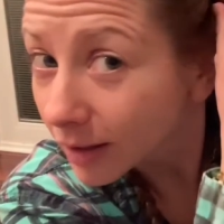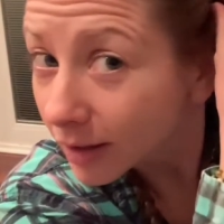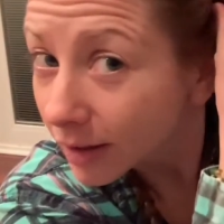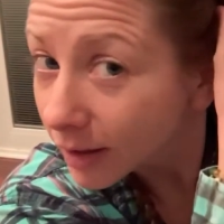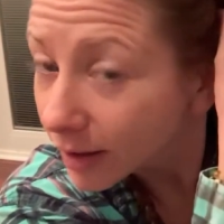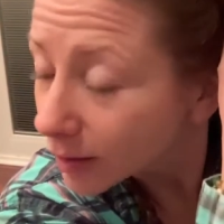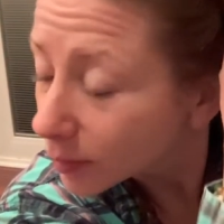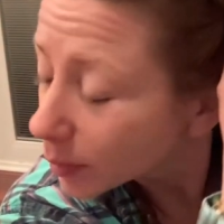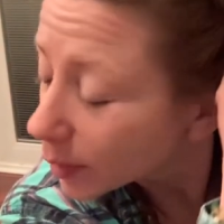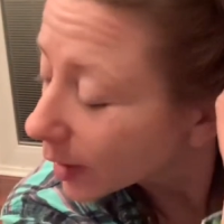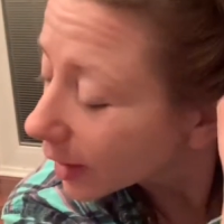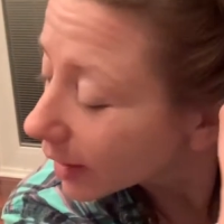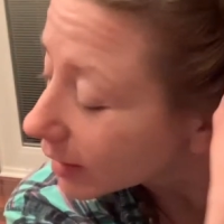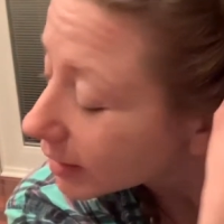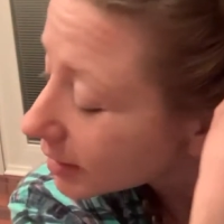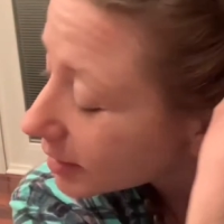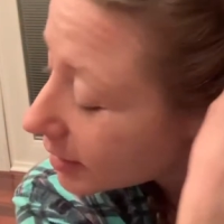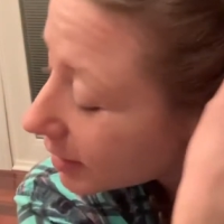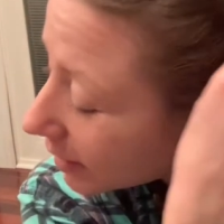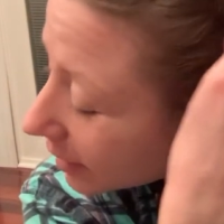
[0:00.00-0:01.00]
the braids,
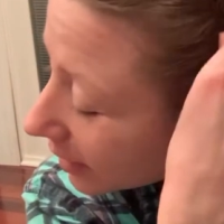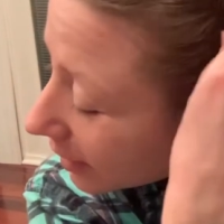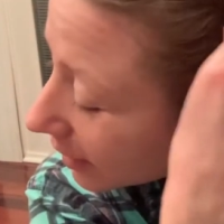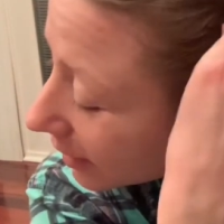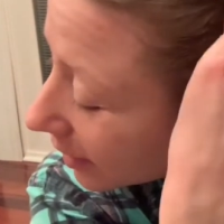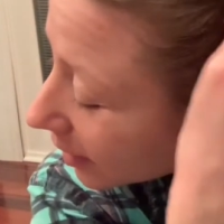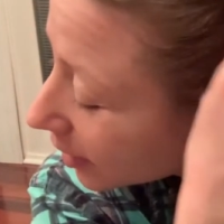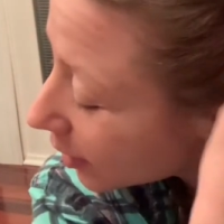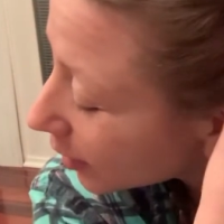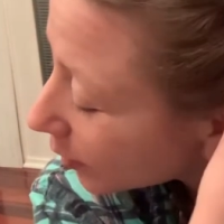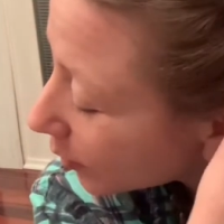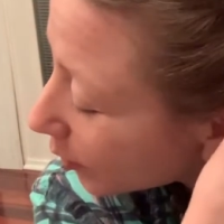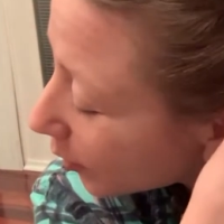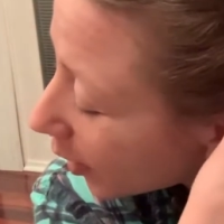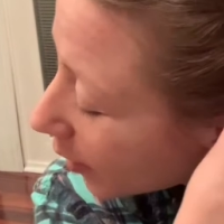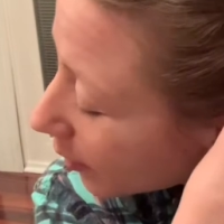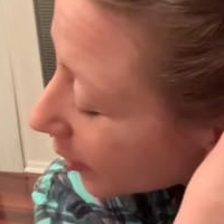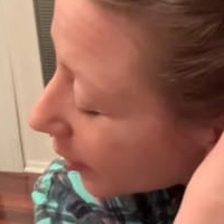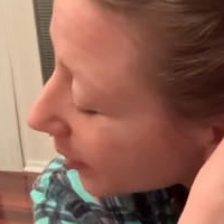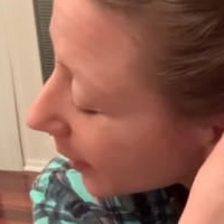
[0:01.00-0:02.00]

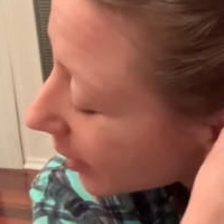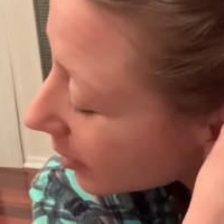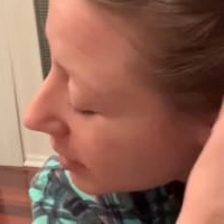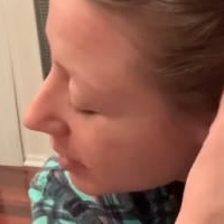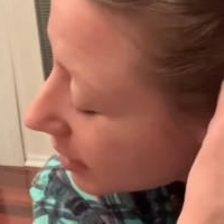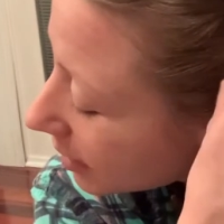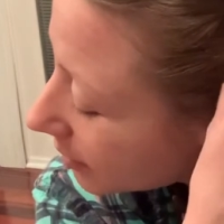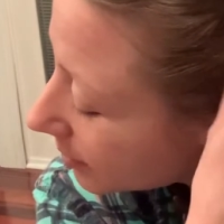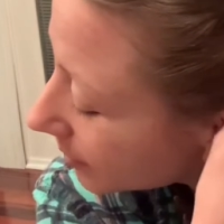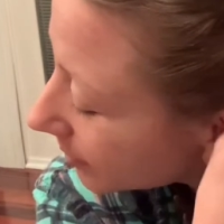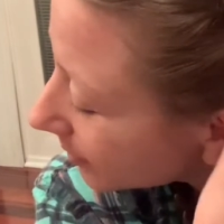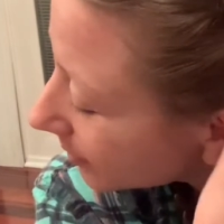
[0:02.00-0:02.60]
pop them out some,